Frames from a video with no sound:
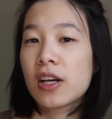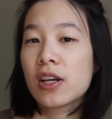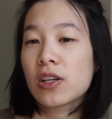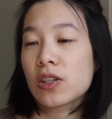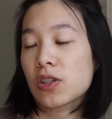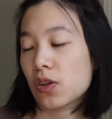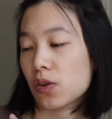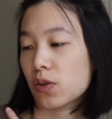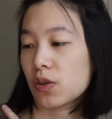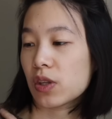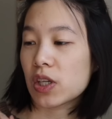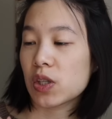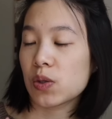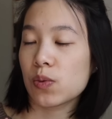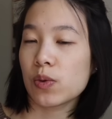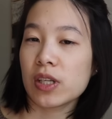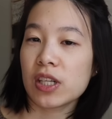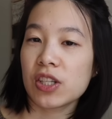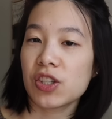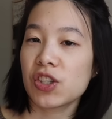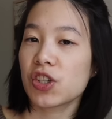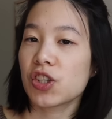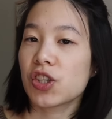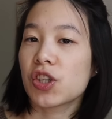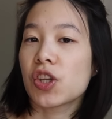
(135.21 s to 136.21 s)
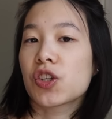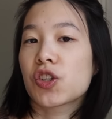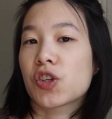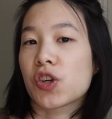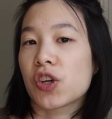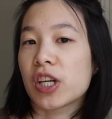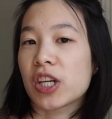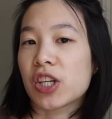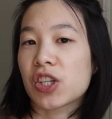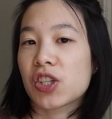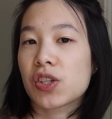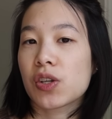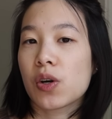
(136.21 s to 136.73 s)
So this one is just the
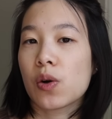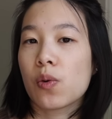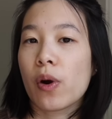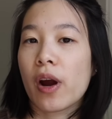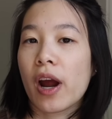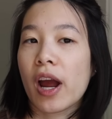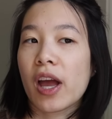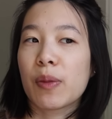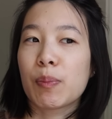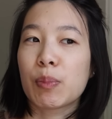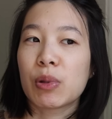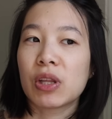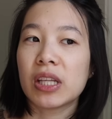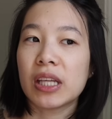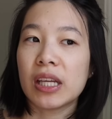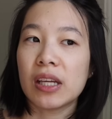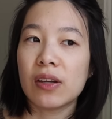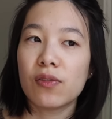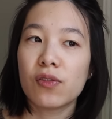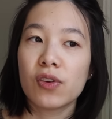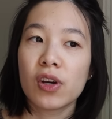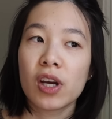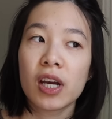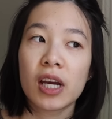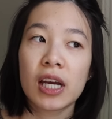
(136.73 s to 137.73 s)
traditional, where I believe